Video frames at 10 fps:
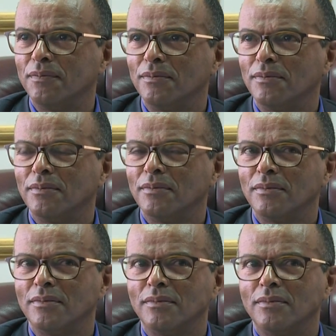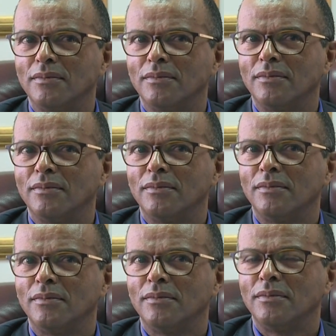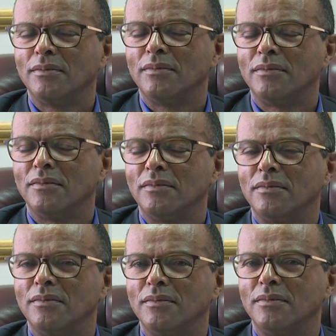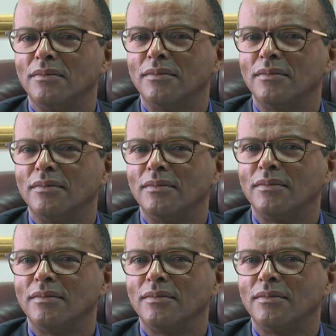No one is speaking in this clip.